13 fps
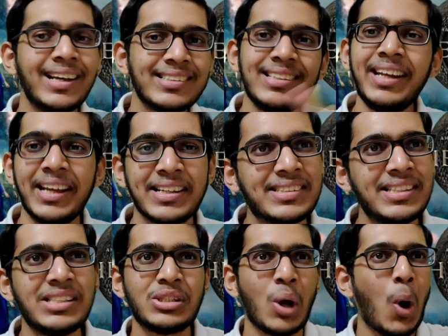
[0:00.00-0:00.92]
doesn't
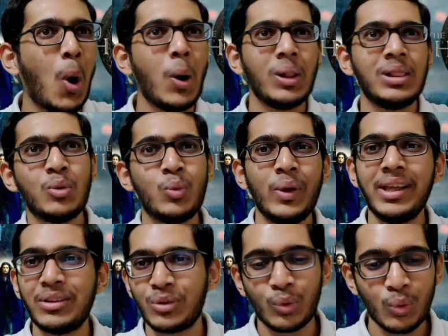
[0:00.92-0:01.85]
exist all the
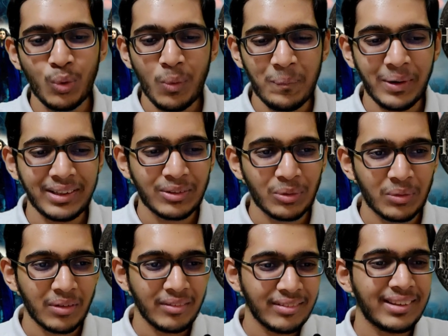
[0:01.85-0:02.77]
way through, but
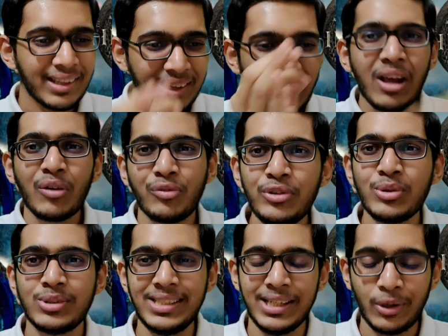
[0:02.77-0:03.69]
there are a
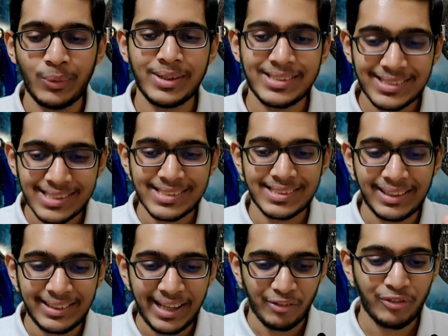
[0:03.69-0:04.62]
few sequences
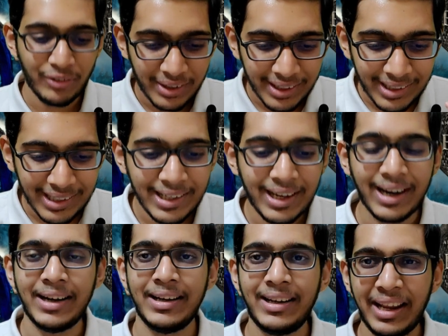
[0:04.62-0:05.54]
that definitely
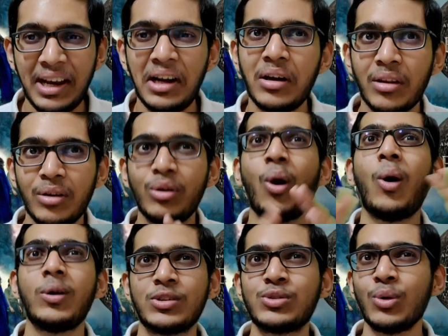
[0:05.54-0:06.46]
contained
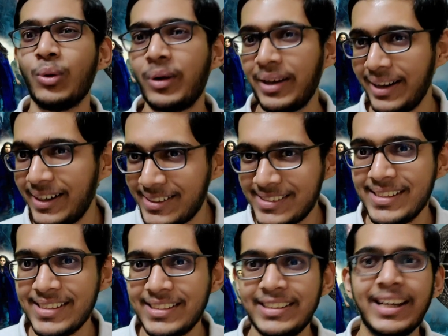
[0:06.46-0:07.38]
not so great
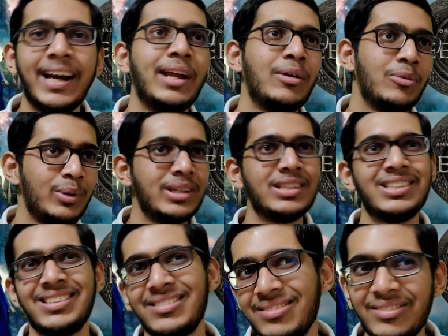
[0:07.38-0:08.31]
CGI,
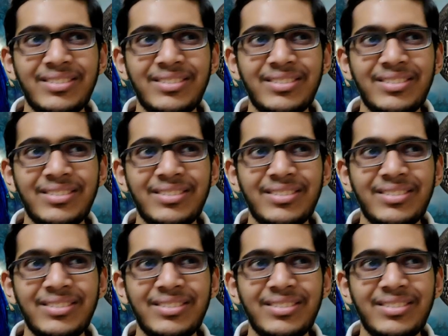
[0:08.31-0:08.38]
which